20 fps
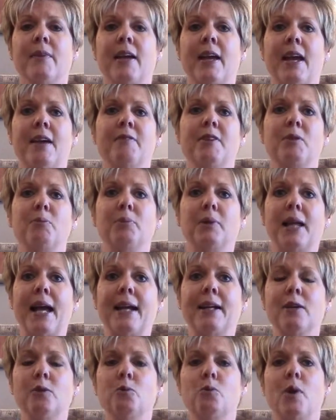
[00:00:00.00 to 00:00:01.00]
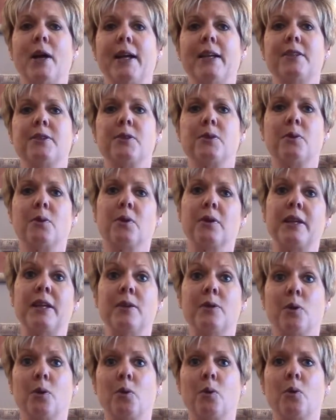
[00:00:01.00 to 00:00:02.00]
having black and white or
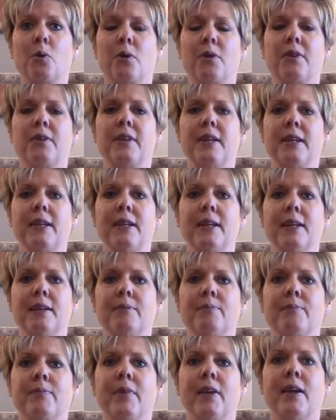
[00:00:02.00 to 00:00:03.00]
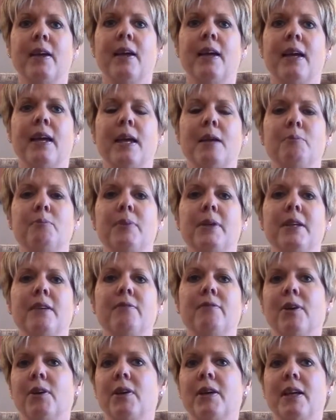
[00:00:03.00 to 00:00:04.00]
either or thinking, and being
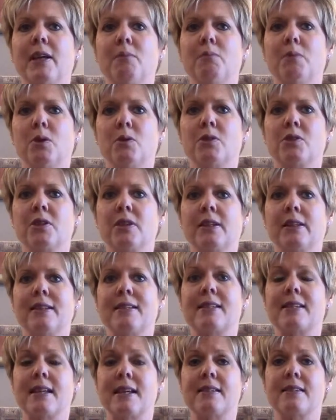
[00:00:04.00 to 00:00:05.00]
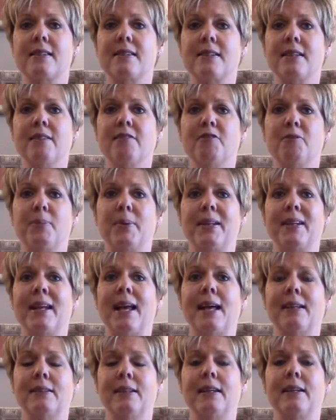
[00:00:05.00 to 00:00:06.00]
very emotionally sensitive but
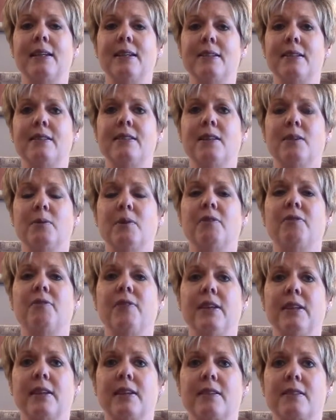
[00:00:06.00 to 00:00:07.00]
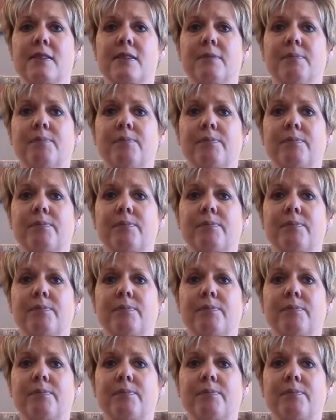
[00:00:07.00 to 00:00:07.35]
not liking to deal with feelings.